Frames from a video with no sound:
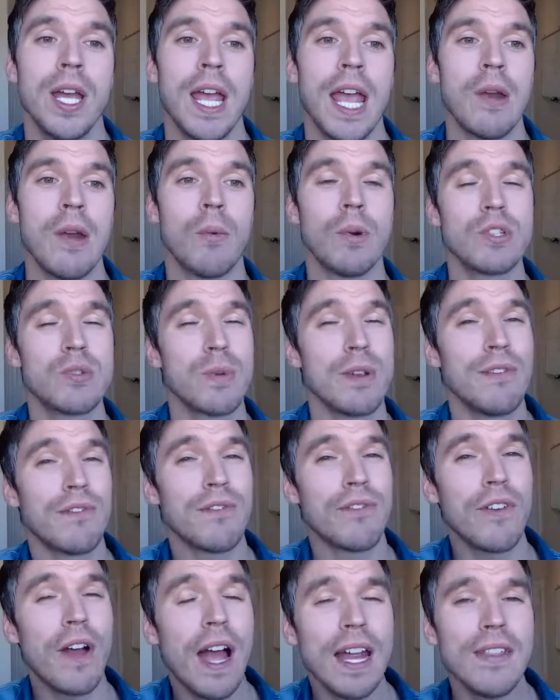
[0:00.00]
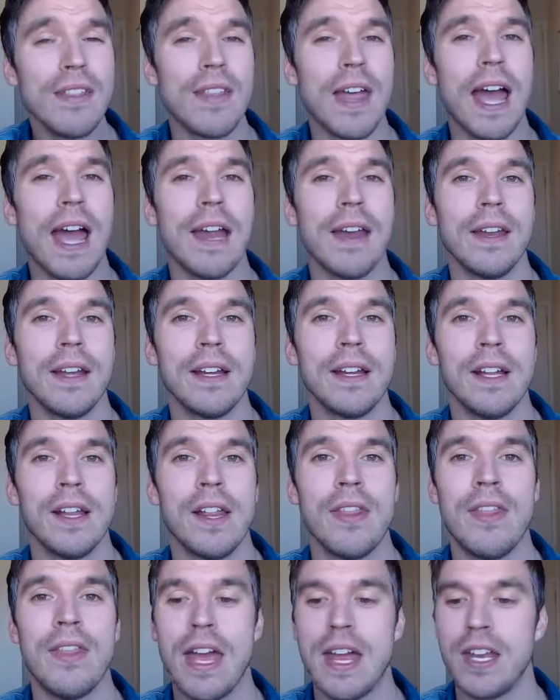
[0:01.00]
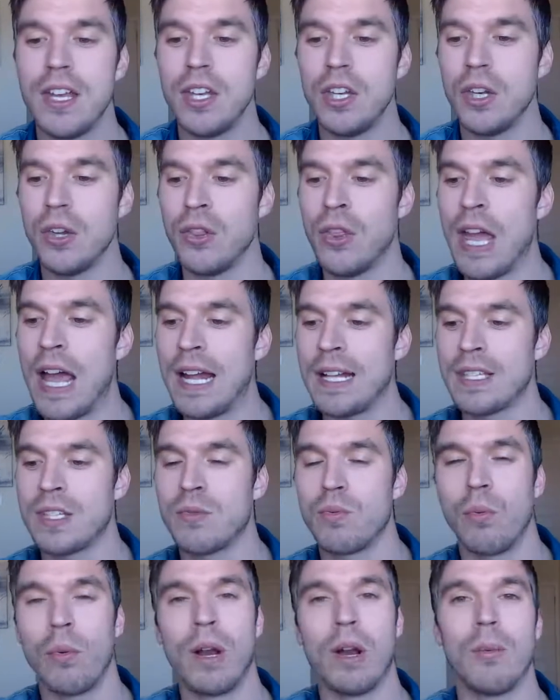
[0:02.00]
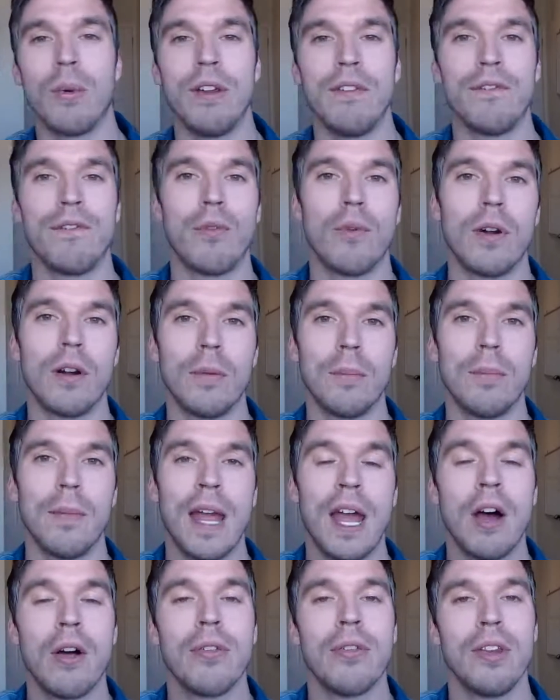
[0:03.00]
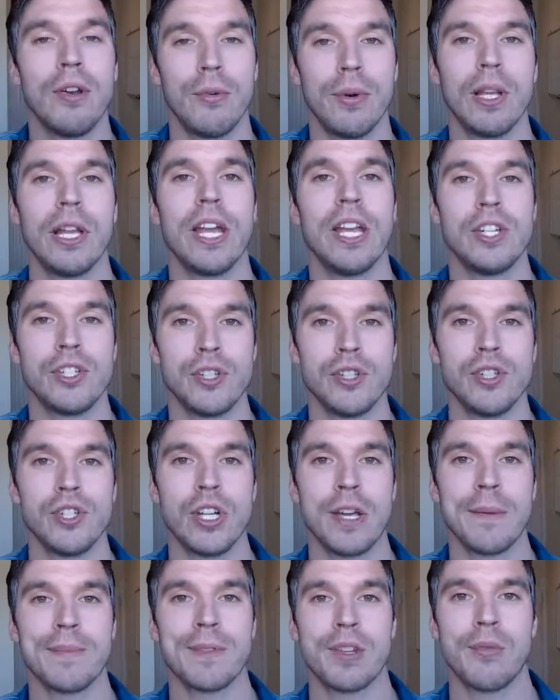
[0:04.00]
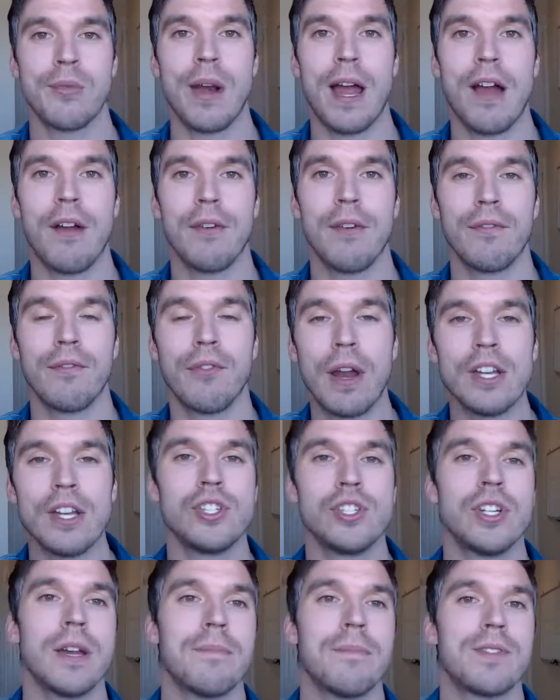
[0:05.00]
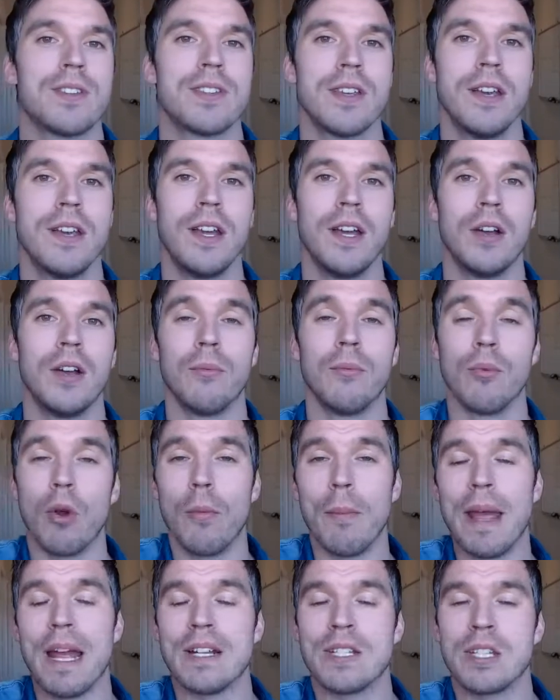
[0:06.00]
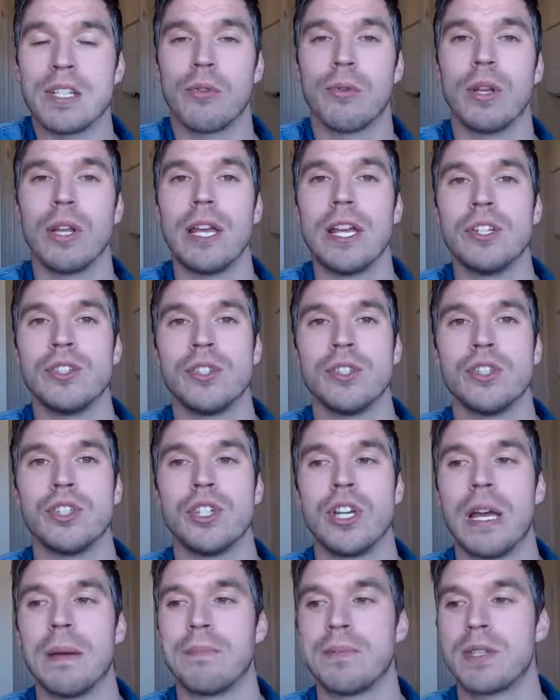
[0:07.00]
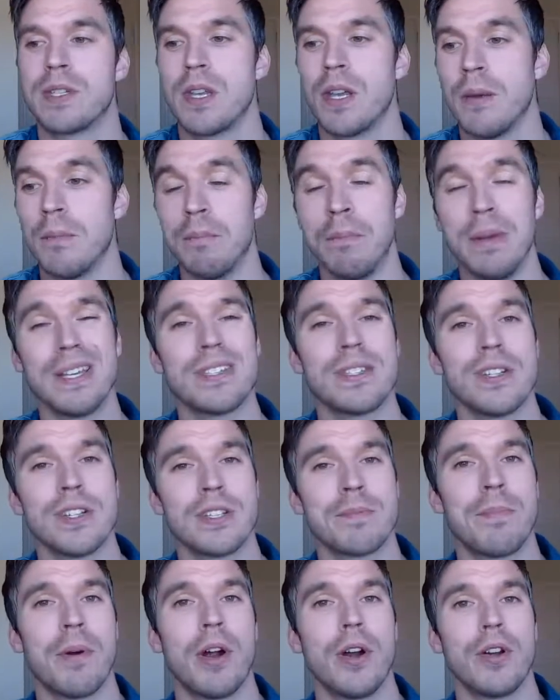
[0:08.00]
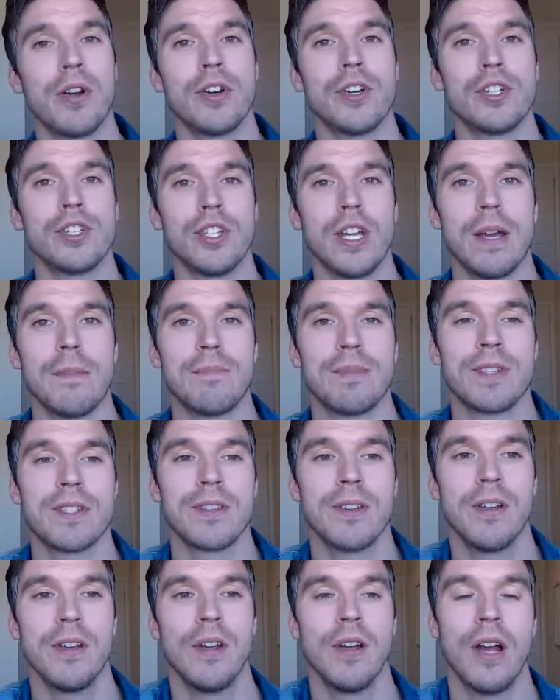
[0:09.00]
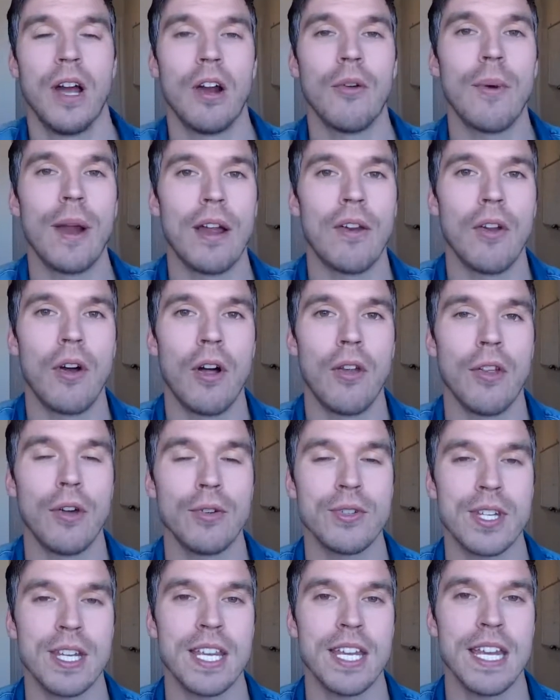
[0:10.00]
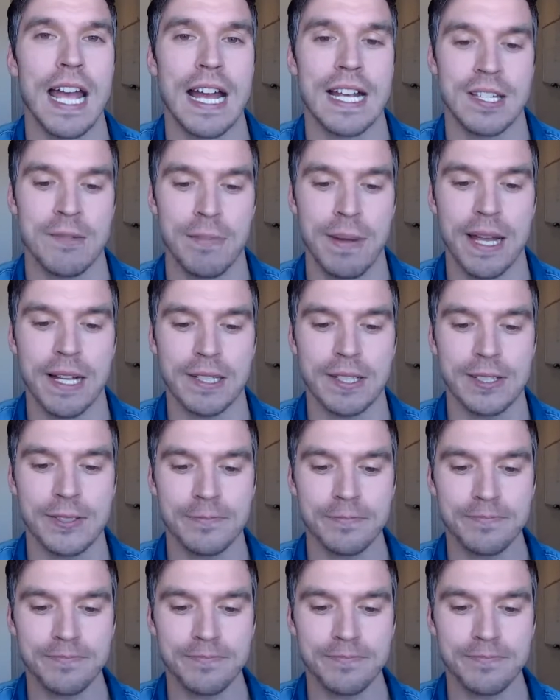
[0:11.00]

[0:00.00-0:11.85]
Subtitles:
And once we find that, then that's where we form healthy relationships around friendships, romantic relationships, business partnerships, around all those key aspects.